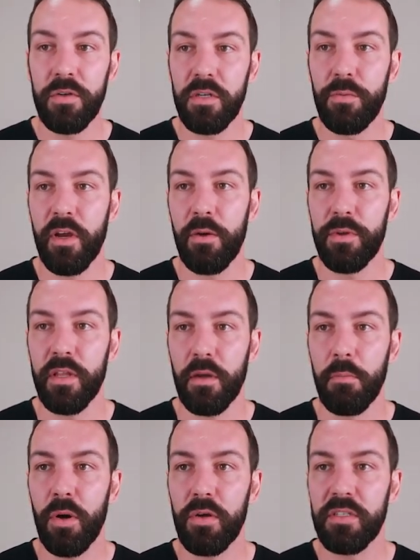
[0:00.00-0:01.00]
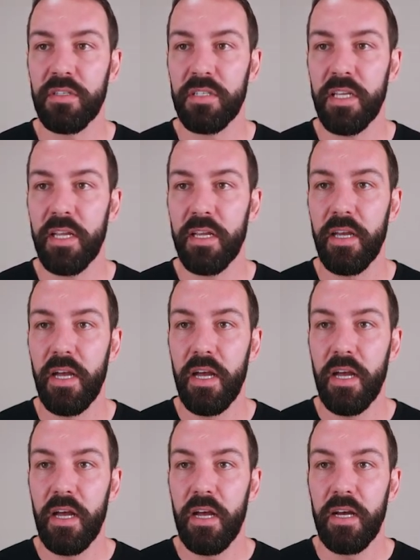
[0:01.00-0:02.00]
So we'll go with a composite sink,
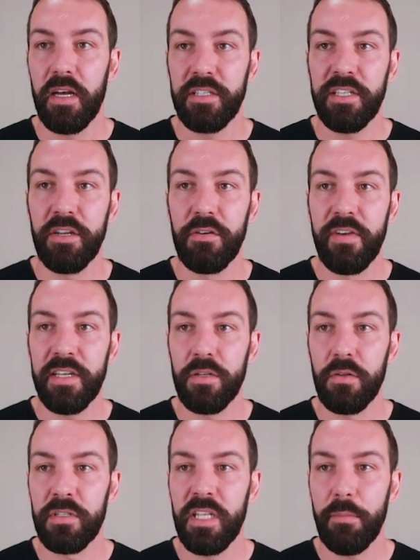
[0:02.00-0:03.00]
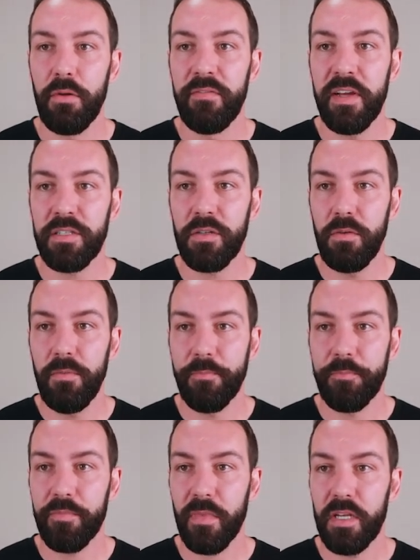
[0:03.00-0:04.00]
a single vessel or double vessel.
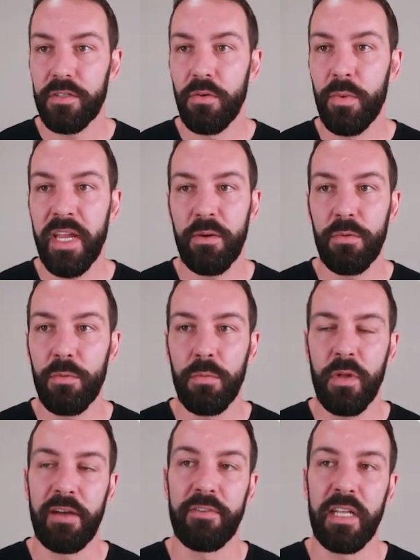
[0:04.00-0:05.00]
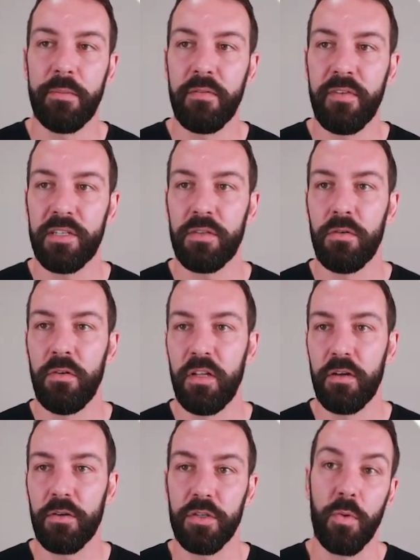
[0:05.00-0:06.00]
So we'll have a double vessel,
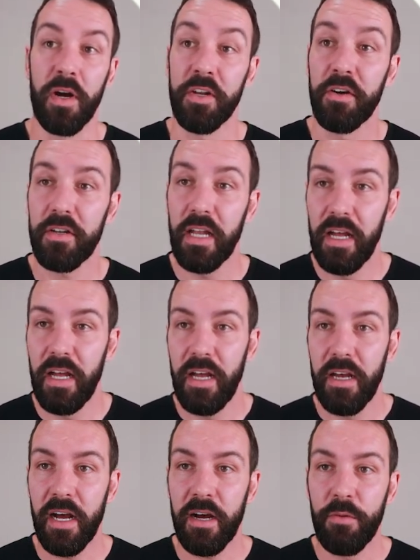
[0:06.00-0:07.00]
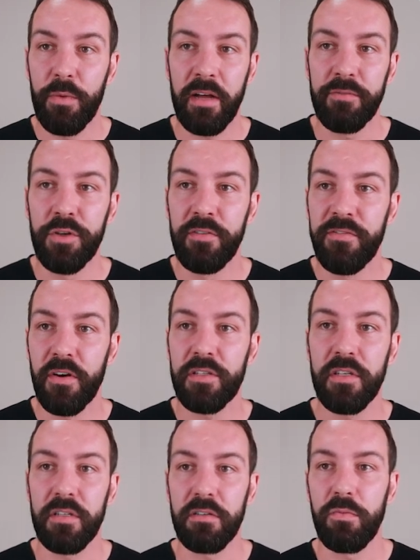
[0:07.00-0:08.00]
because why not? We'll have new
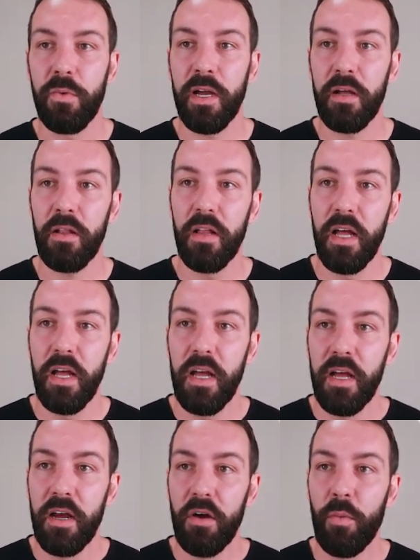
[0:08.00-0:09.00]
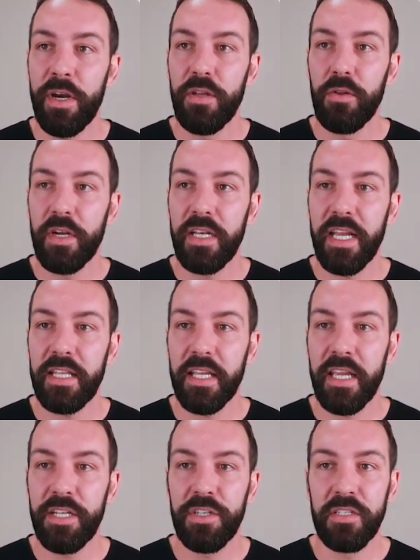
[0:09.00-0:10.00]
faucets as well. When are you looking to get the
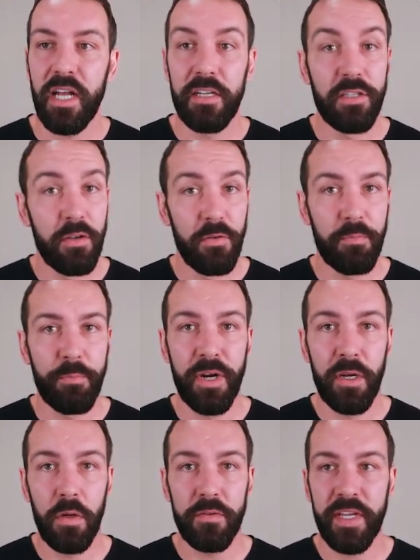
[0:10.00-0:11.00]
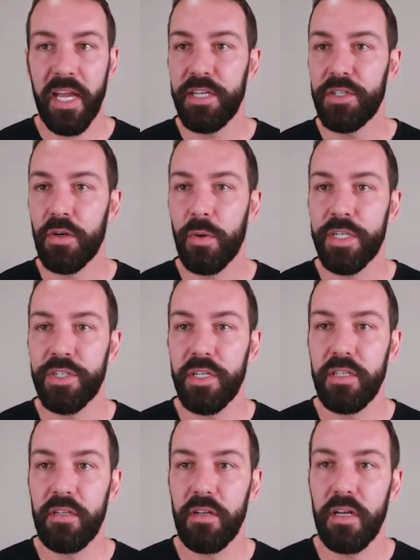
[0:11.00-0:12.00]
kitchen size? So pre-qualification
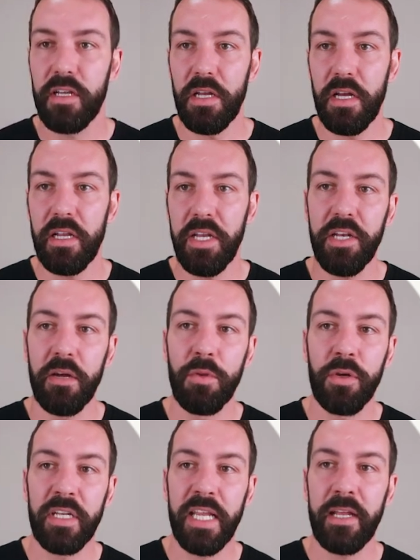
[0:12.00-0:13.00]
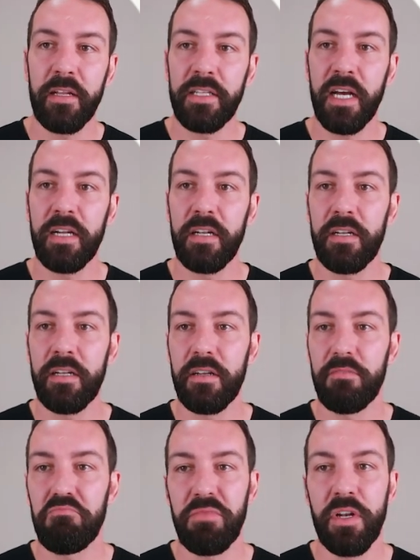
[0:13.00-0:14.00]
question, I'm looking to get it done,
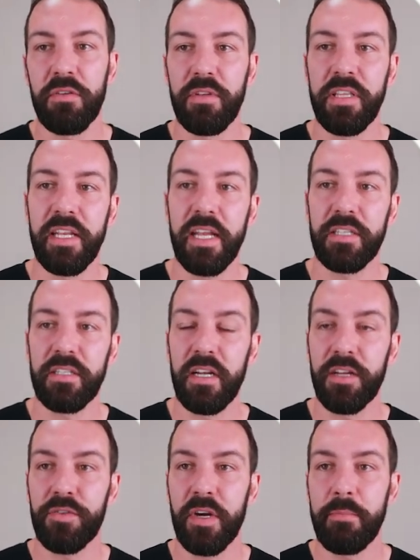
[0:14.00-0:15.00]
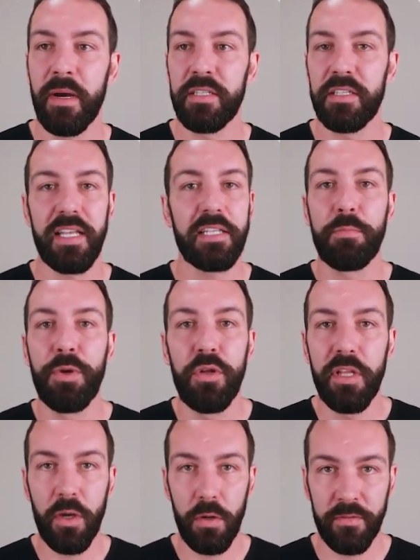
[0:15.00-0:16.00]
in the next 3 months. That's
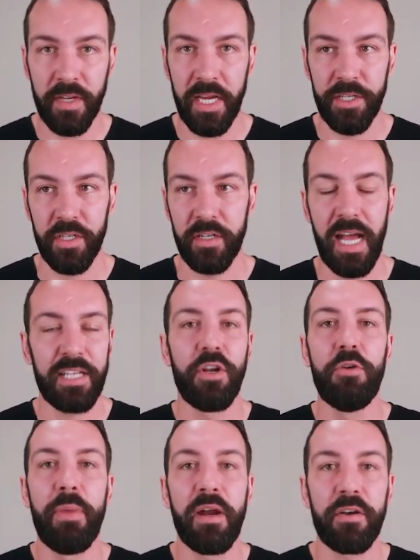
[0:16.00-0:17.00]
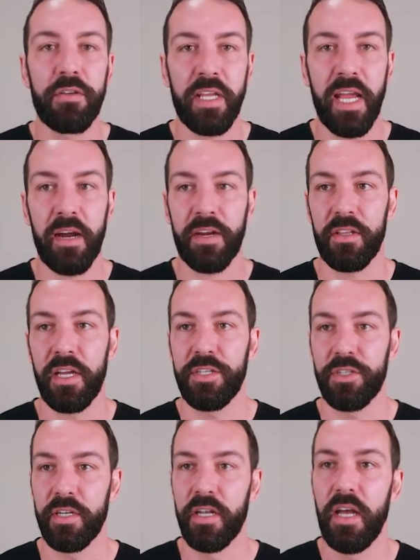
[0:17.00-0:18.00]
purely qualification, has no bearing on the
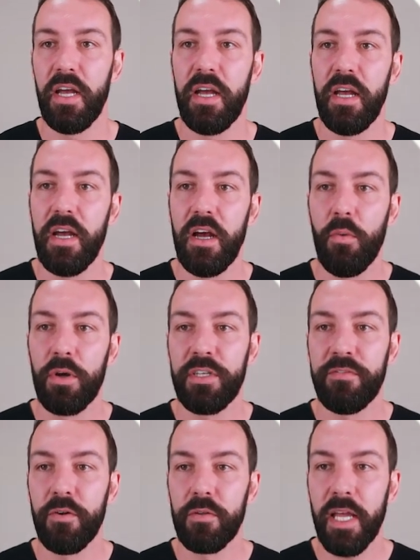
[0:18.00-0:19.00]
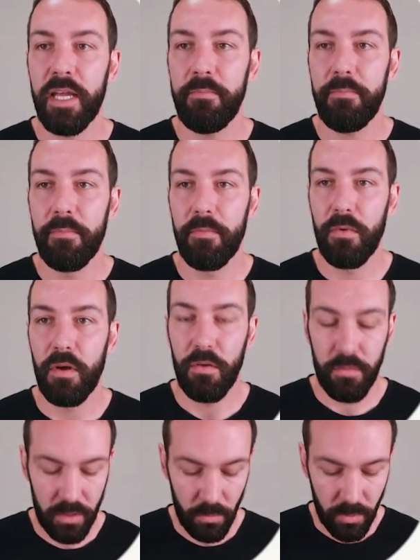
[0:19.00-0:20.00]
calculation. What's your full name?
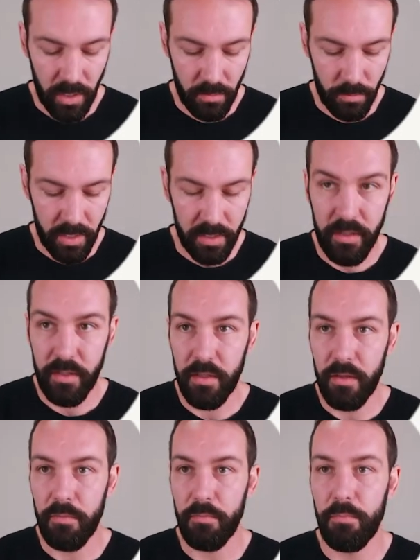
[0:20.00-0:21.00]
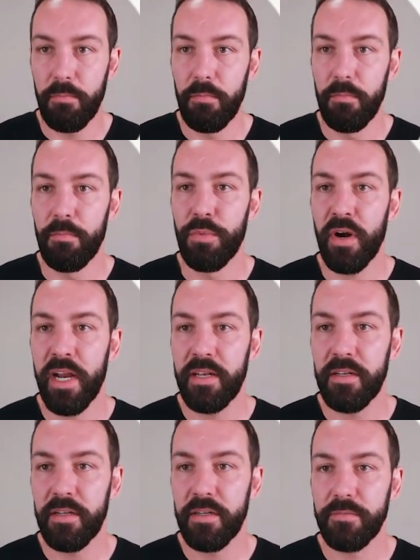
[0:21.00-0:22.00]
So we'll go with
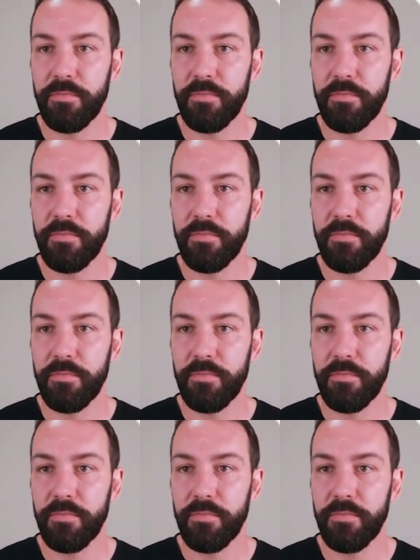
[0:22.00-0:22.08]
Bren.